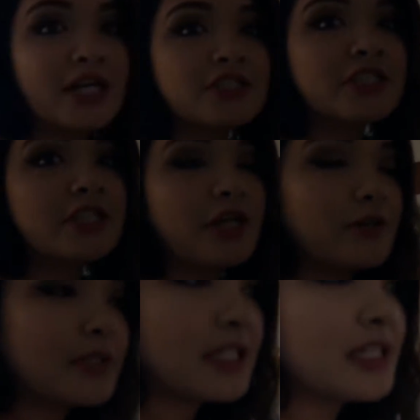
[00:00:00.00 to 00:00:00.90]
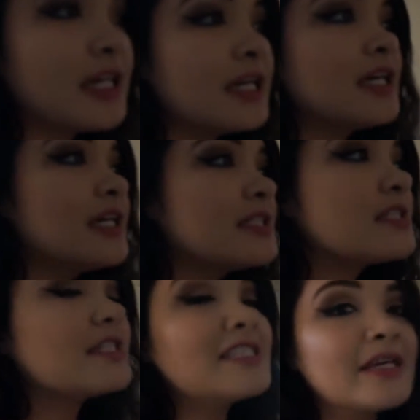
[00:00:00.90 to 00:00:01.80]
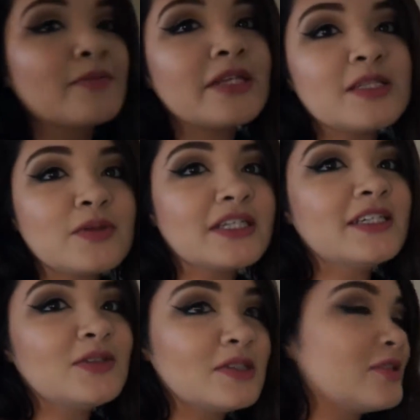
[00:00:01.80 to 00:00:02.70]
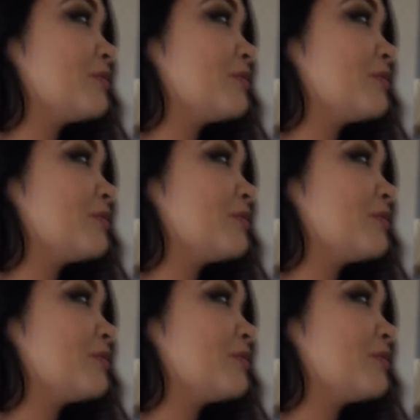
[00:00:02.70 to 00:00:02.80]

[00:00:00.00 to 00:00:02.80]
actually going to the same place where he used to